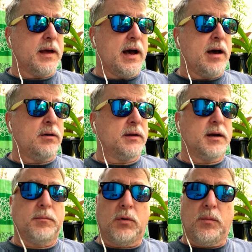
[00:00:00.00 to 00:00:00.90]
I don't
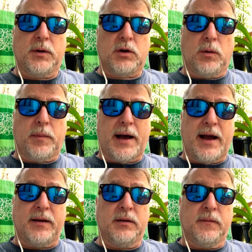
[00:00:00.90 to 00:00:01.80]
let a moment go
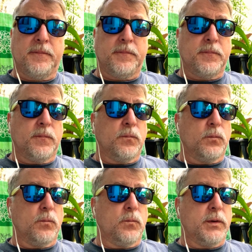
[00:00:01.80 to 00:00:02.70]
by
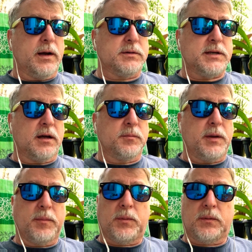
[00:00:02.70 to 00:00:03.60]
without telling
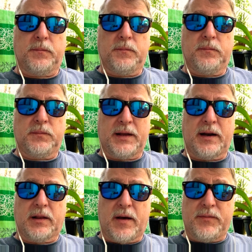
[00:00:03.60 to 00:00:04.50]
people that I
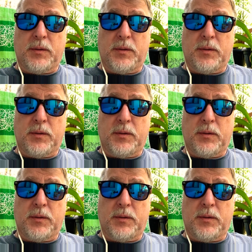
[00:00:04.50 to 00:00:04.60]
love